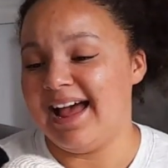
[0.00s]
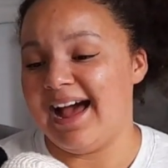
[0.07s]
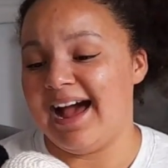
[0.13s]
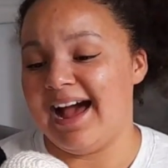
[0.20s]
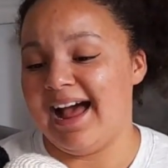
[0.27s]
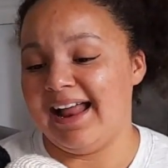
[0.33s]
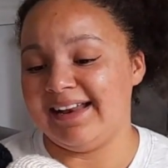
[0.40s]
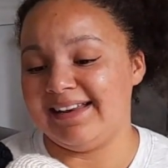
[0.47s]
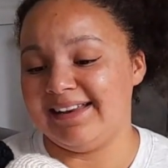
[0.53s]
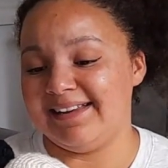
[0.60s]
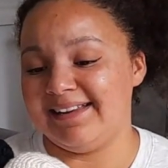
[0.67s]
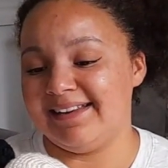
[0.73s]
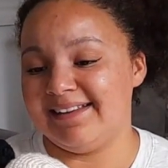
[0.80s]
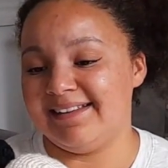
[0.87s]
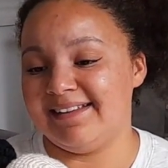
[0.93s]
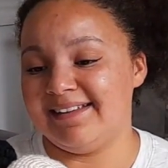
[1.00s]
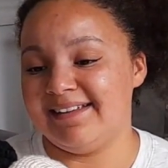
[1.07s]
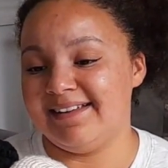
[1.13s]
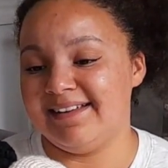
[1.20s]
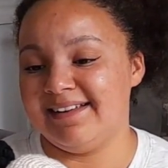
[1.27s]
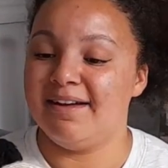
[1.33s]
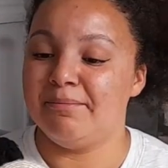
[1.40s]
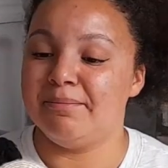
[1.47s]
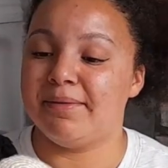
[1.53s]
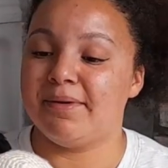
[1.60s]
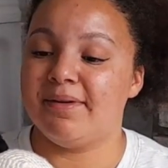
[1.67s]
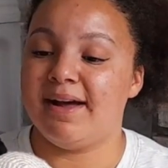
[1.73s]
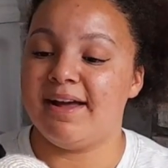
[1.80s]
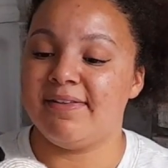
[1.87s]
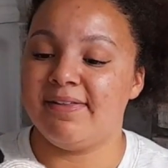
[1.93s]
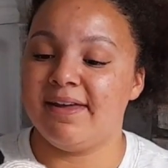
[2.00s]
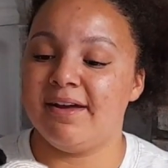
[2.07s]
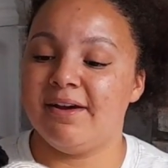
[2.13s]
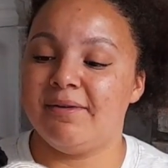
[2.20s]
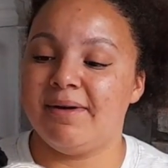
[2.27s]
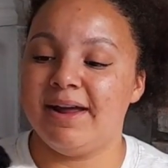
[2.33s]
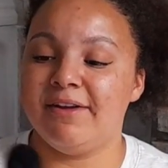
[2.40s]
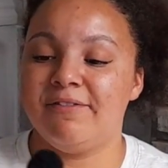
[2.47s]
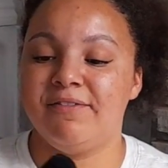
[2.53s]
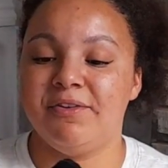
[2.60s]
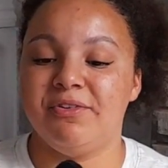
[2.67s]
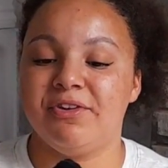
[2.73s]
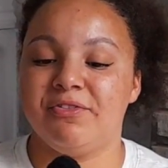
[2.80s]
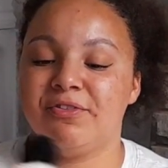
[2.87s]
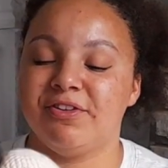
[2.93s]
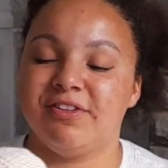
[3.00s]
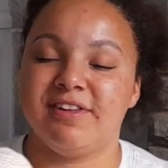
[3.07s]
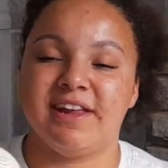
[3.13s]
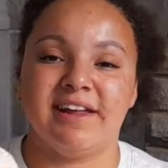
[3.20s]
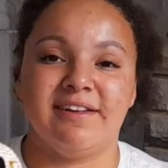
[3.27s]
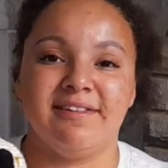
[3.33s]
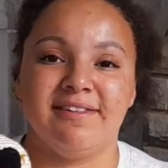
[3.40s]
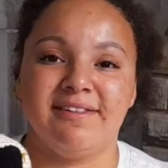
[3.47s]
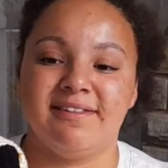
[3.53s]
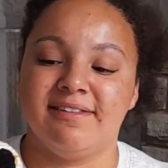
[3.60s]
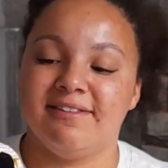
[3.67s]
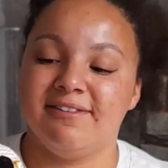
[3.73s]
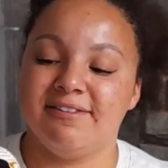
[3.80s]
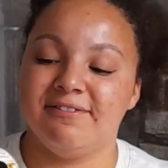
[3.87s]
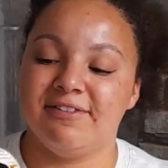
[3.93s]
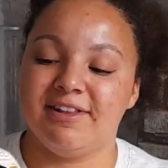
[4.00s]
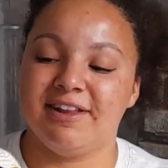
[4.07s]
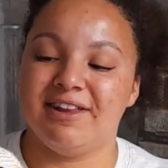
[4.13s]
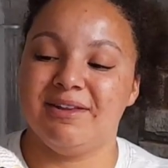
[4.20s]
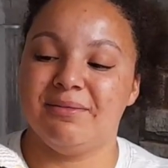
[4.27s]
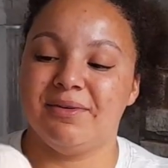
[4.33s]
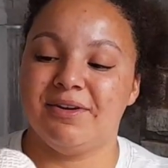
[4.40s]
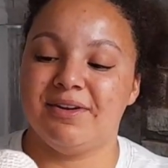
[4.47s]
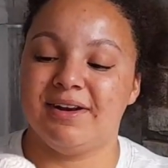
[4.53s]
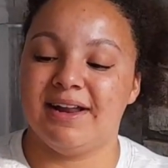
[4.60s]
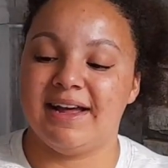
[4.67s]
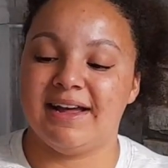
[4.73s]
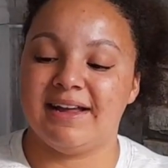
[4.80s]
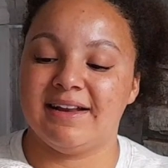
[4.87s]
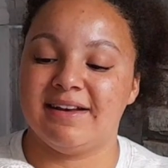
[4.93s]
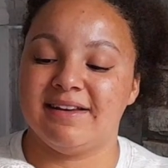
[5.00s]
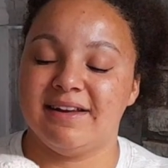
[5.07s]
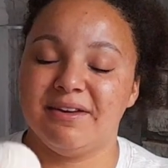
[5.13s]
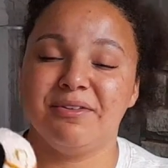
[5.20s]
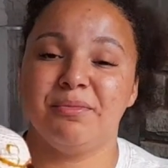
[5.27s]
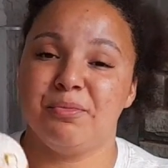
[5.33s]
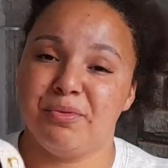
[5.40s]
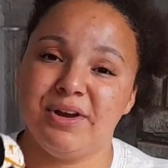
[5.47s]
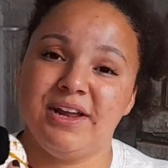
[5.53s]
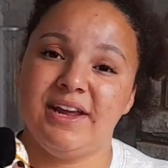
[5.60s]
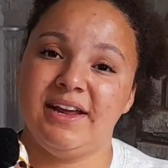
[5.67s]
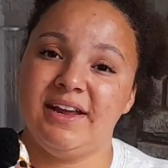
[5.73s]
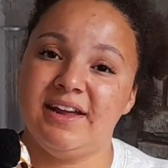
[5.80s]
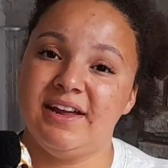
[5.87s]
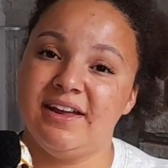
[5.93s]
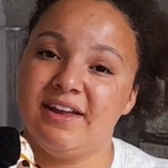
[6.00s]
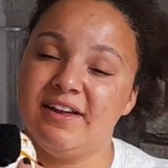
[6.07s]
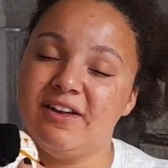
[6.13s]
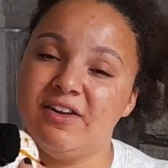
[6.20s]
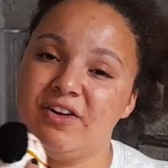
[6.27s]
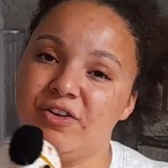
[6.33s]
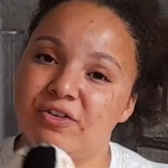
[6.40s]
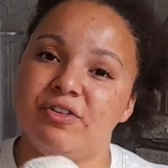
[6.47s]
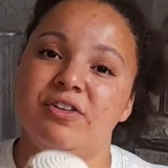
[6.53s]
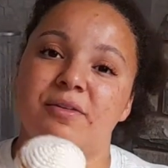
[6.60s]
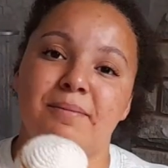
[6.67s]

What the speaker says: but I think quite a few different skills for this one, and he was pretty good to